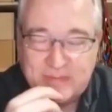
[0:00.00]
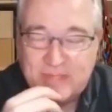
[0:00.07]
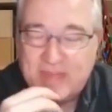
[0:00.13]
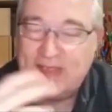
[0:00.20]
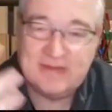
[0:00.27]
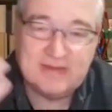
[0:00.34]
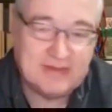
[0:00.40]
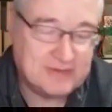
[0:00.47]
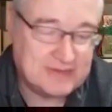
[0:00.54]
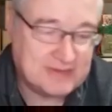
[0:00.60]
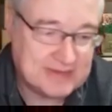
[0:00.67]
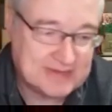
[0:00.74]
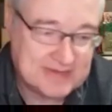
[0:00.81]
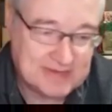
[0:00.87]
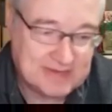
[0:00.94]
and you can
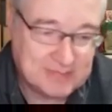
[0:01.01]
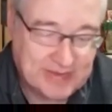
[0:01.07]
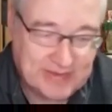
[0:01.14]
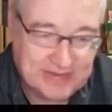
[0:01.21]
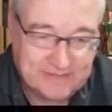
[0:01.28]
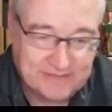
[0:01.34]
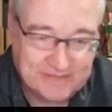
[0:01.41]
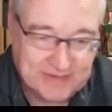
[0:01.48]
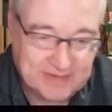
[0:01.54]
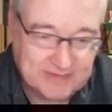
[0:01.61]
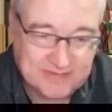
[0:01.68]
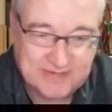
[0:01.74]
see my other videos